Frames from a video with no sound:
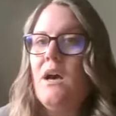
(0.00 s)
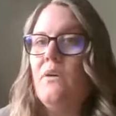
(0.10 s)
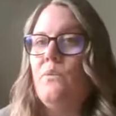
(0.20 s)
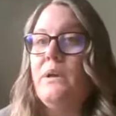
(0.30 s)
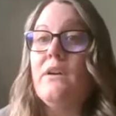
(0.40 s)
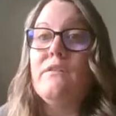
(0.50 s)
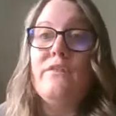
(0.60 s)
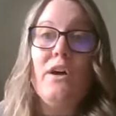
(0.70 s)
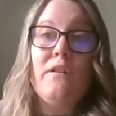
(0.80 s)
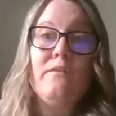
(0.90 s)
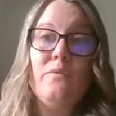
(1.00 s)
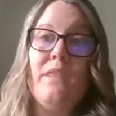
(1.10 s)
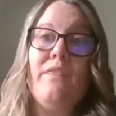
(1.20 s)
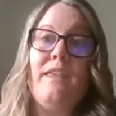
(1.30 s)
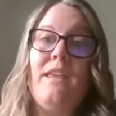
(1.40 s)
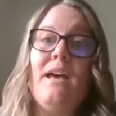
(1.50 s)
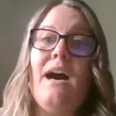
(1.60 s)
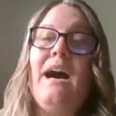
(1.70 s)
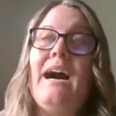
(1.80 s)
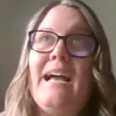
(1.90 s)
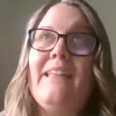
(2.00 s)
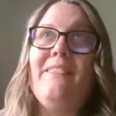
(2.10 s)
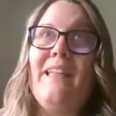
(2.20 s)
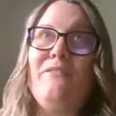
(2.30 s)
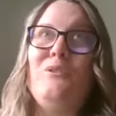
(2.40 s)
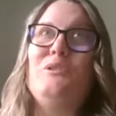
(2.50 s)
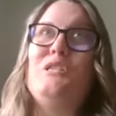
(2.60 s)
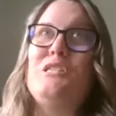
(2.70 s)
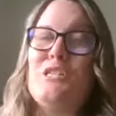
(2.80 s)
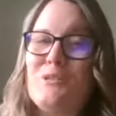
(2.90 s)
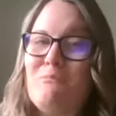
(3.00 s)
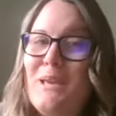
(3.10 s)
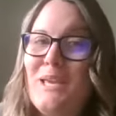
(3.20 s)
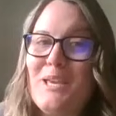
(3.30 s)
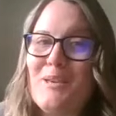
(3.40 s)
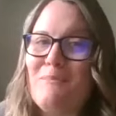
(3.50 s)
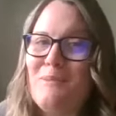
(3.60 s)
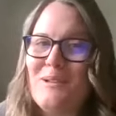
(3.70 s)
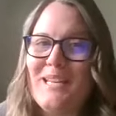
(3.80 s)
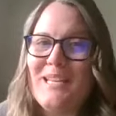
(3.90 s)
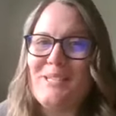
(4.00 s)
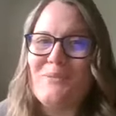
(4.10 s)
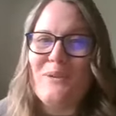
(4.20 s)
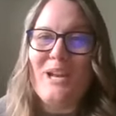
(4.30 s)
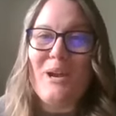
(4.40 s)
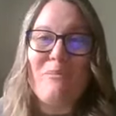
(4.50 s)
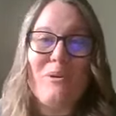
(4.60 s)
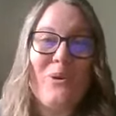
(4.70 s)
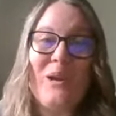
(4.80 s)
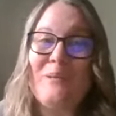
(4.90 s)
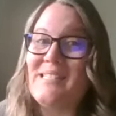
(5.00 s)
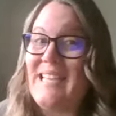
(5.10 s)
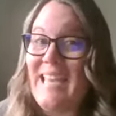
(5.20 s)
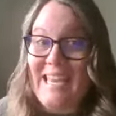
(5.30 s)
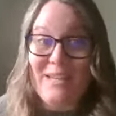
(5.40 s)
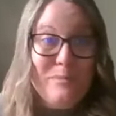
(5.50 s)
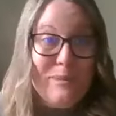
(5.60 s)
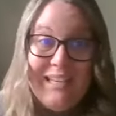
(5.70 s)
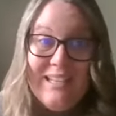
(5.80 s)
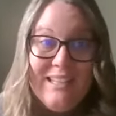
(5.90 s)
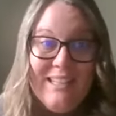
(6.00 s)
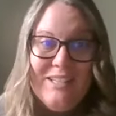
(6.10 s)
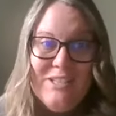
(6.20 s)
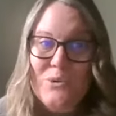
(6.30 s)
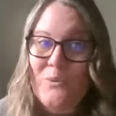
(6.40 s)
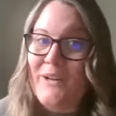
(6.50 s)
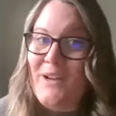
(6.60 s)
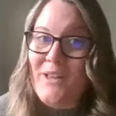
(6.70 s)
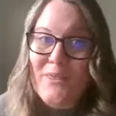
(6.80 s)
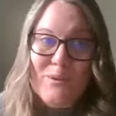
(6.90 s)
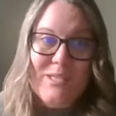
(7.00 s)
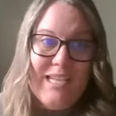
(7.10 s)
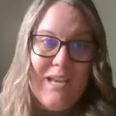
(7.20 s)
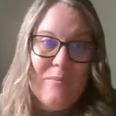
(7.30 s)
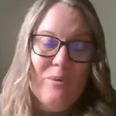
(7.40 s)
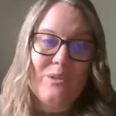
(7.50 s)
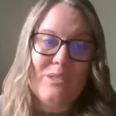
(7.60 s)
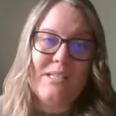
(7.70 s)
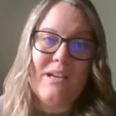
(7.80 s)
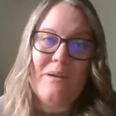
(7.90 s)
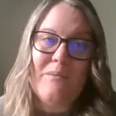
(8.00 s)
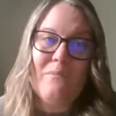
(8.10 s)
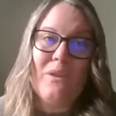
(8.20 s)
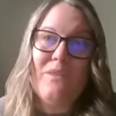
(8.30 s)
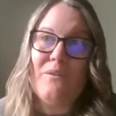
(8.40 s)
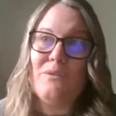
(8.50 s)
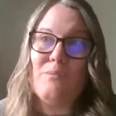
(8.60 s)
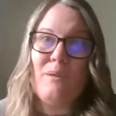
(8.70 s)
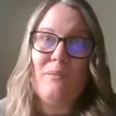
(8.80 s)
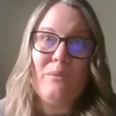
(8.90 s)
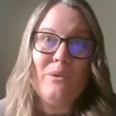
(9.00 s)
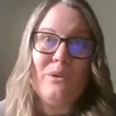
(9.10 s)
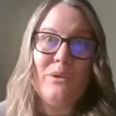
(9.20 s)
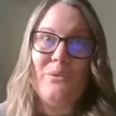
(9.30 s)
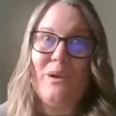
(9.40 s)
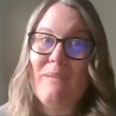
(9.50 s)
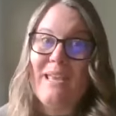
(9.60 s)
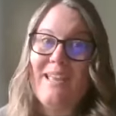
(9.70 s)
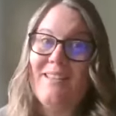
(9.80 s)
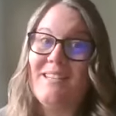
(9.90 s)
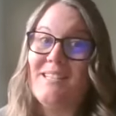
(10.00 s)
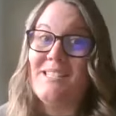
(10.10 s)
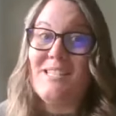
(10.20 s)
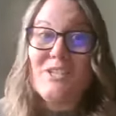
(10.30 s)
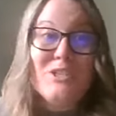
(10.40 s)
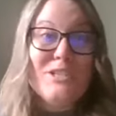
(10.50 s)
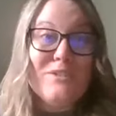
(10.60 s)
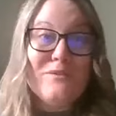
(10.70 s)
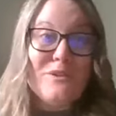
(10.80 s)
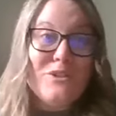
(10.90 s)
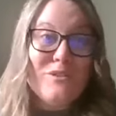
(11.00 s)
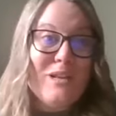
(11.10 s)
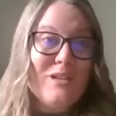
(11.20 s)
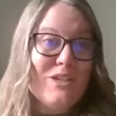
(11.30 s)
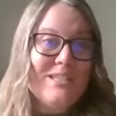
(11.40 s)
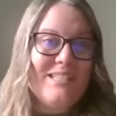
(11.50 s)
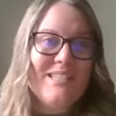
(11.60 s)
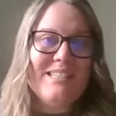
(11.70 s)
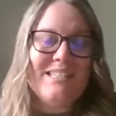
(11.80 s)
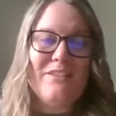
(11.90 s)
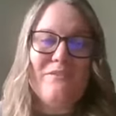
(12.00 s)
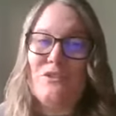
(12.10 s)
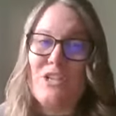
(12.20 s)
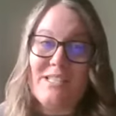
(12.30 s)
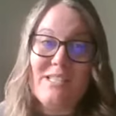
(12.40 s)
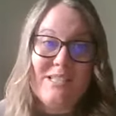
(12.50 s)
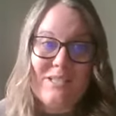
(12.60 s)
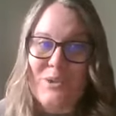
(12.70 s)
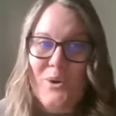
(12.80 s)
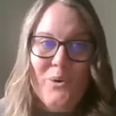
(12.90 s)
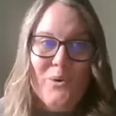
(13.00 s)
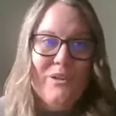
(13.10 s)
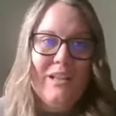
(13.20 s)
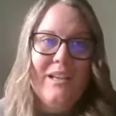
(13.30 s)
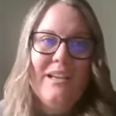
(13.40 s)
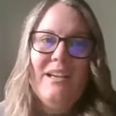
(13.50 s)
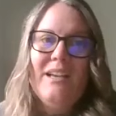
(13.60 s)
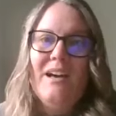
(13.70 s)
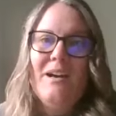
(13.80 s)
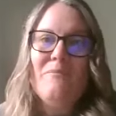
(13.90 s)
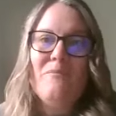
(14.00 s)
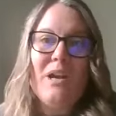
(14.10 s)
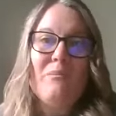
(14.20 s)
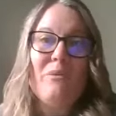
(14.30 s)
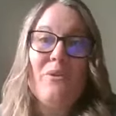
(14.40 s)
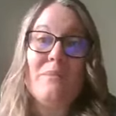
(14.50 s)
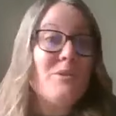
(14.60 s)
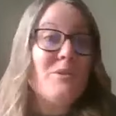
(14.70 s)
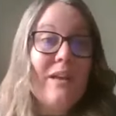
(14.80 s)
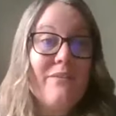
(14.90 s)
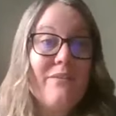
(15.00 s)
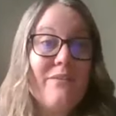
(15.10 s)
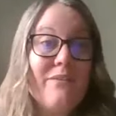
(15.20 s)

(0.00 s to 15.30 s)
We're involved with the high level decision making communities when our program can't be. So we're at those tables with those people who are making the decisions for juvenile justice and for justice as a whole when our programs don't have to.